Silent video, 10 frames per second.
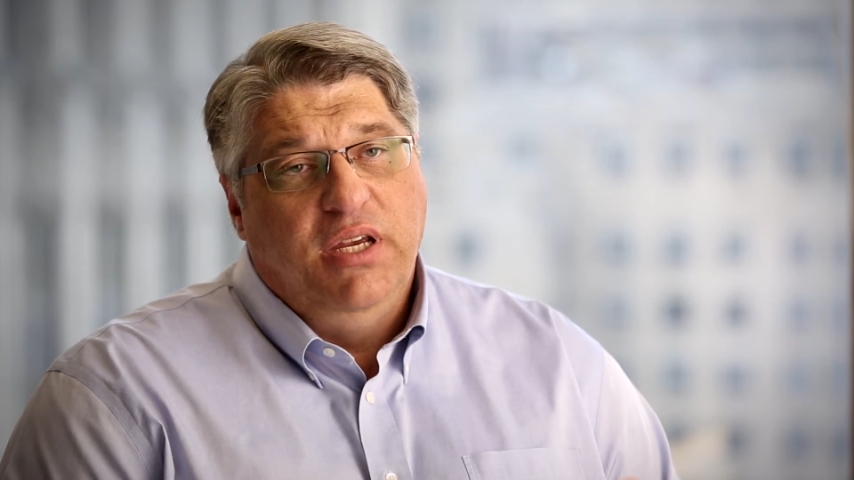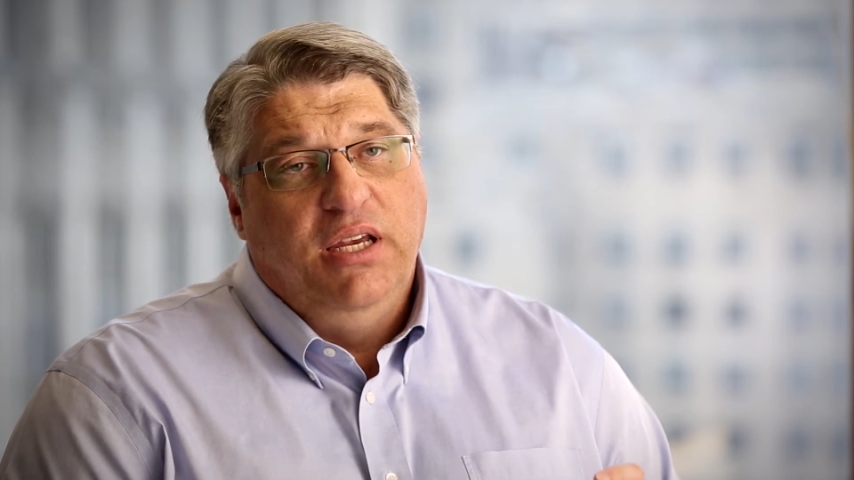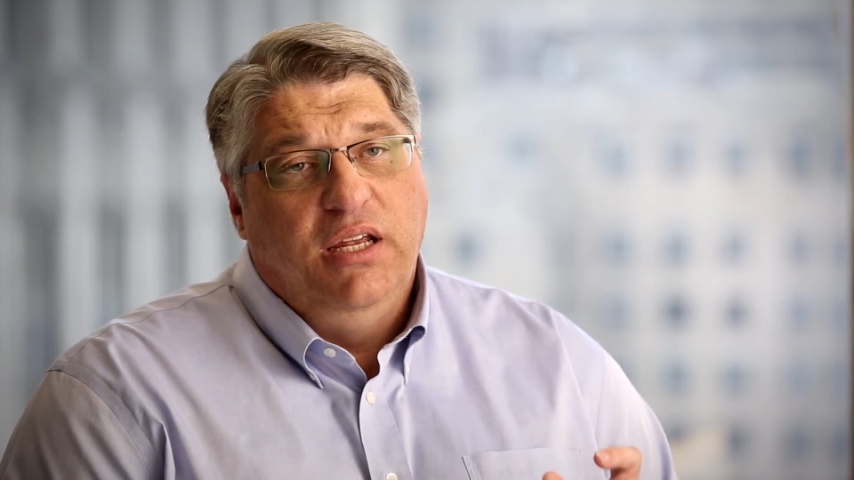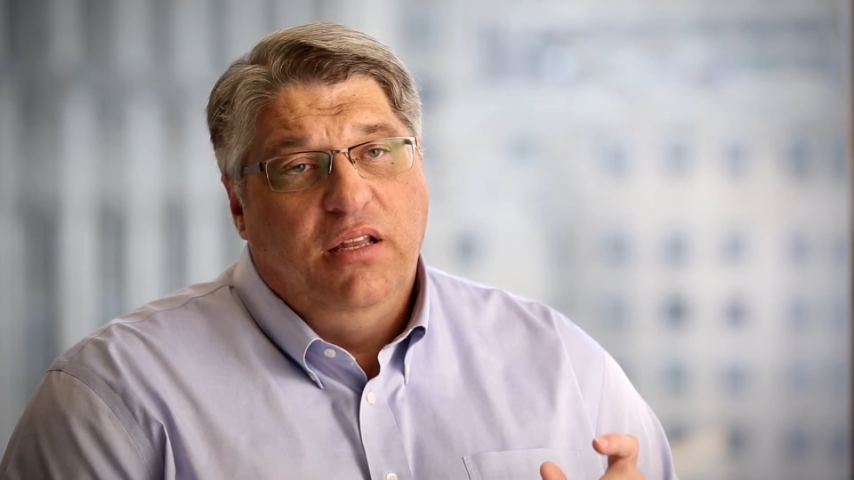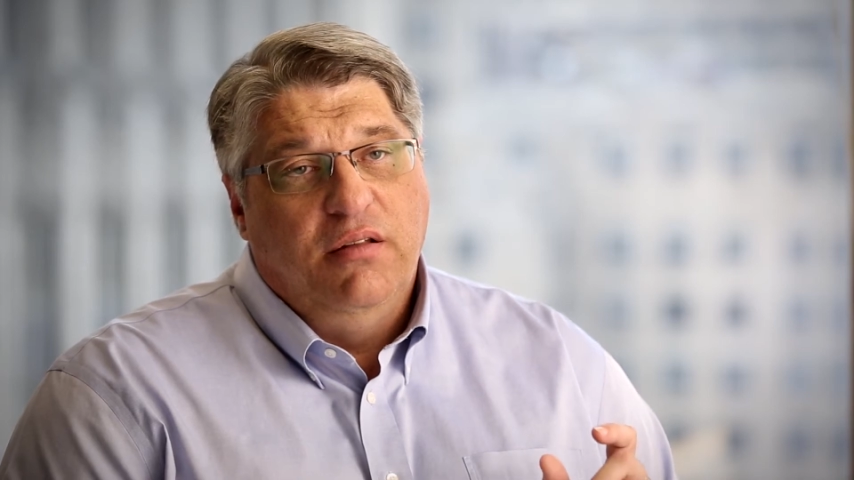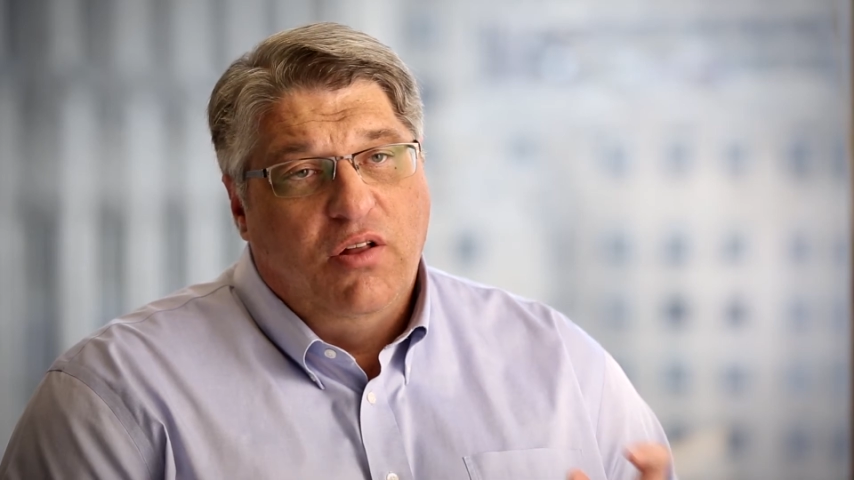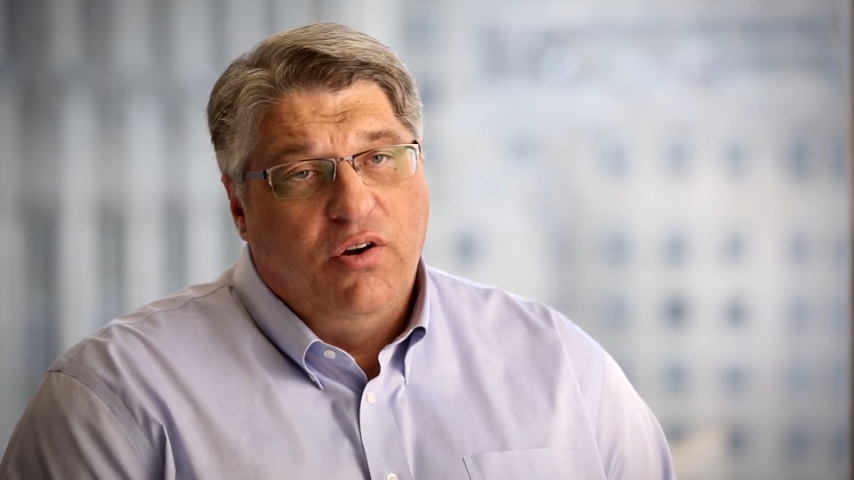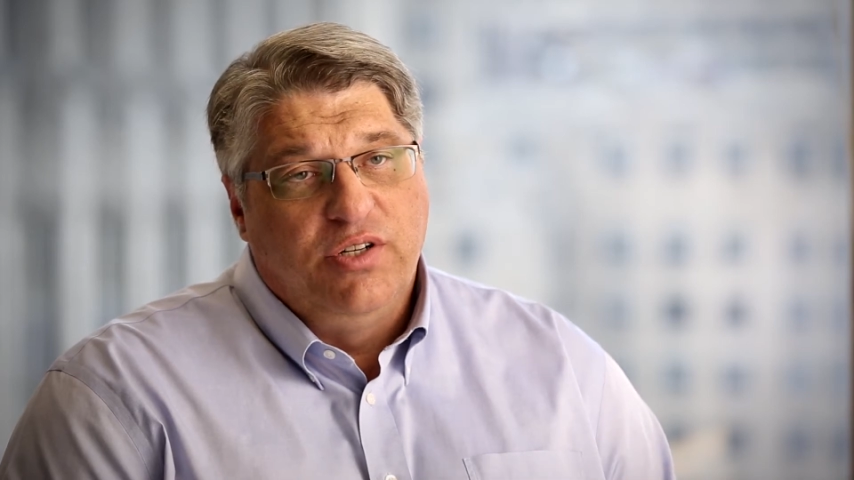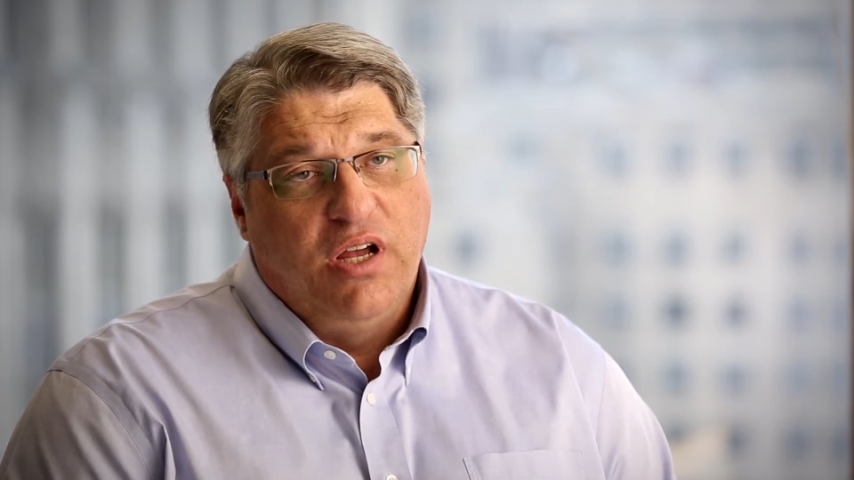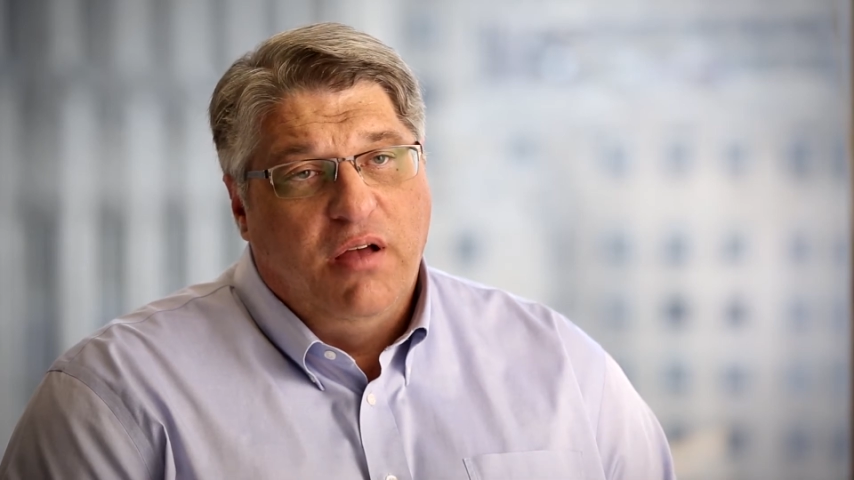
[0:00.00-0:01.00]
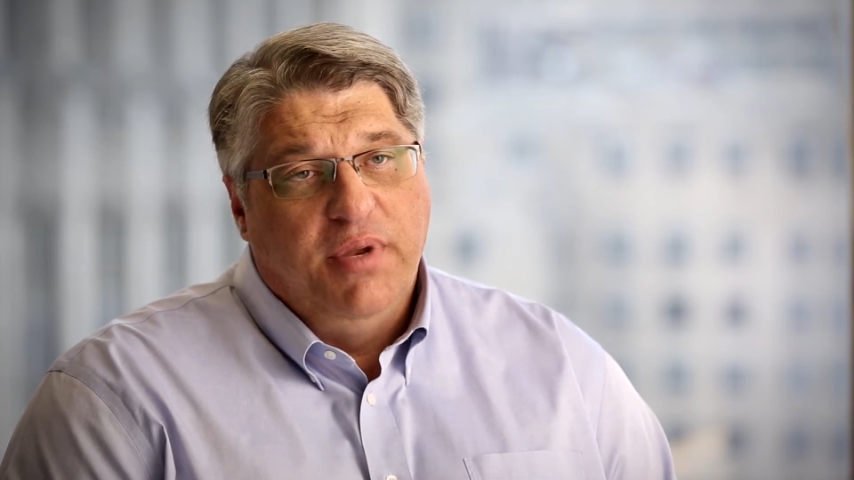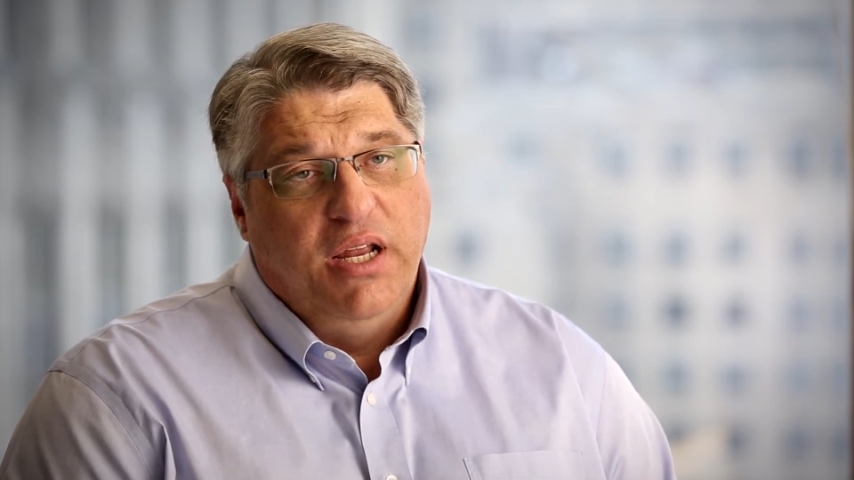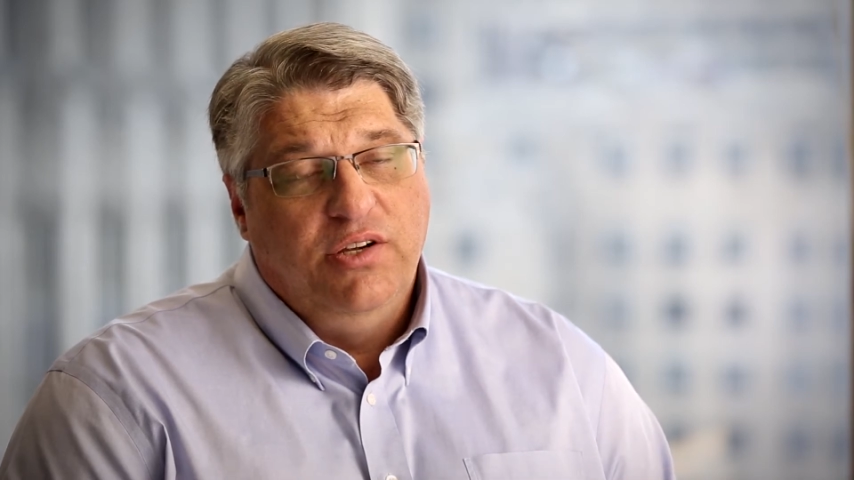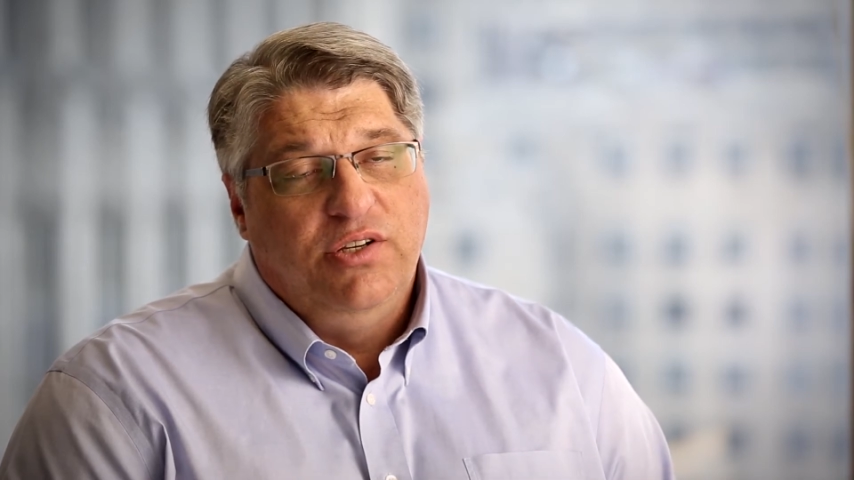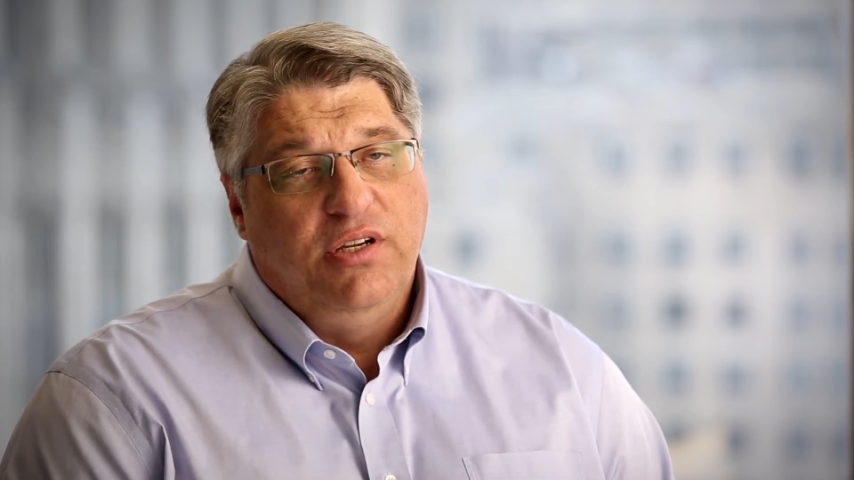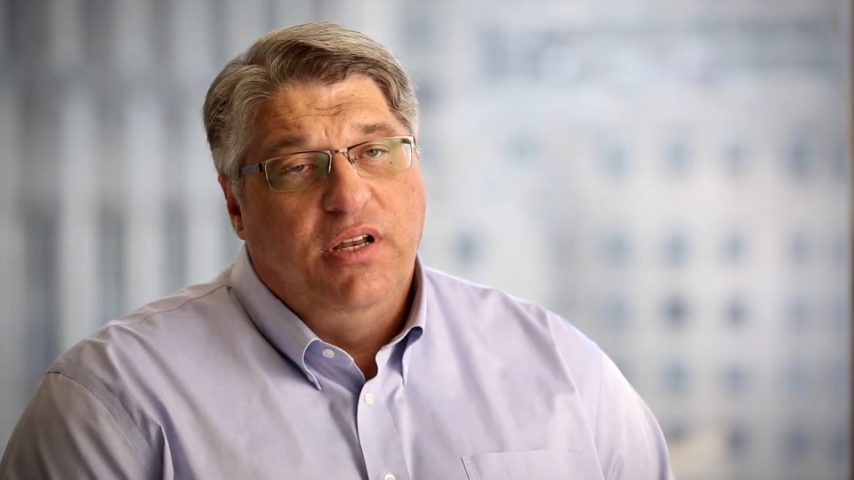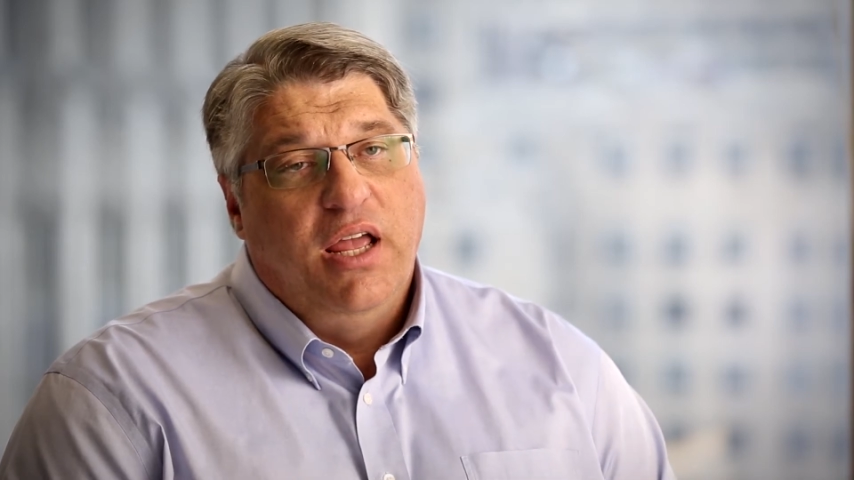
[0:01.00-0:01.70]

being in the large combination,